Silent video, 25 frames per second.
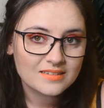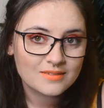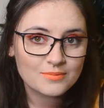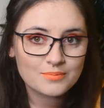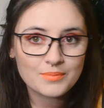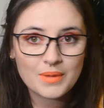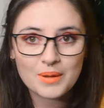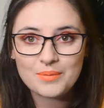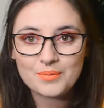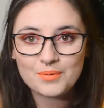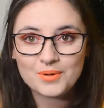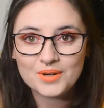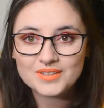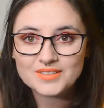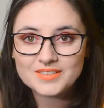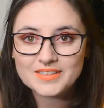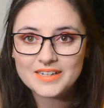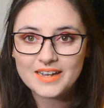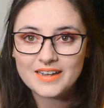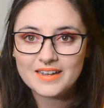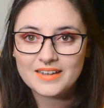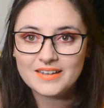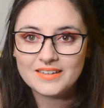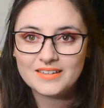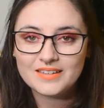Maybe one
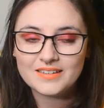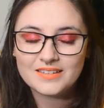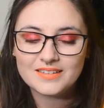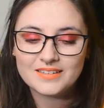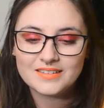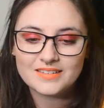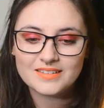day.